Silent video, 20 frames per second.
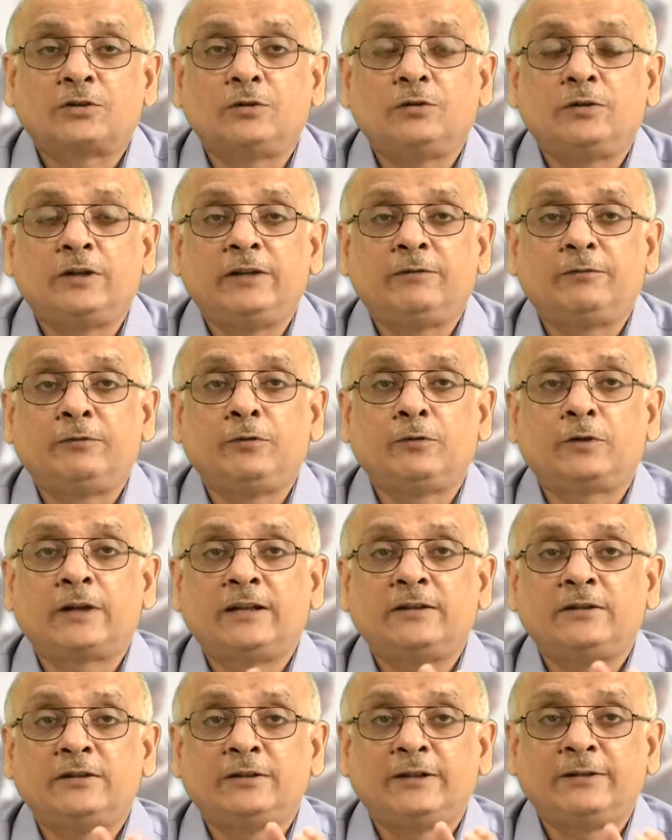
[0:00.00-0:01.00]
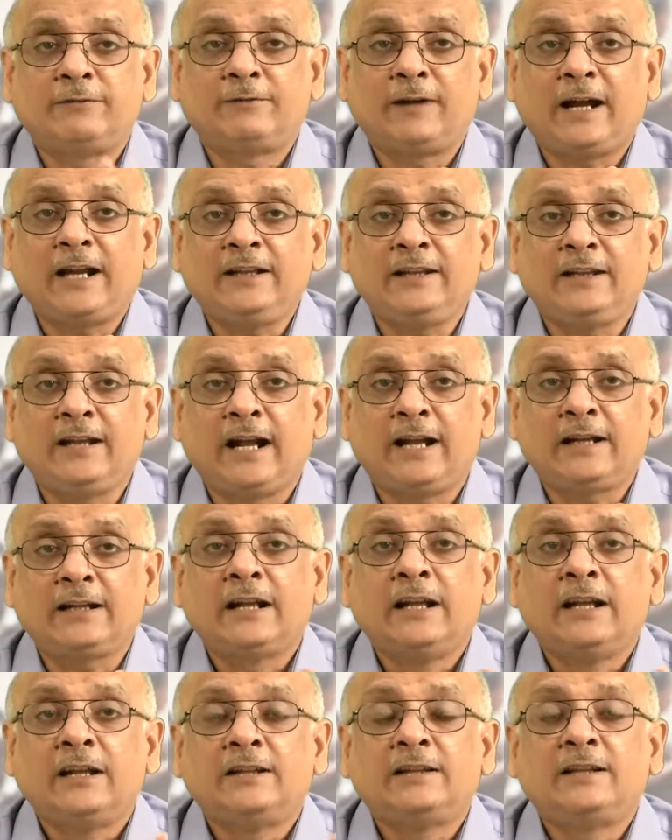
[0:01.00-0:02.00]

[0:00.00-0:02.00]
if you can define that,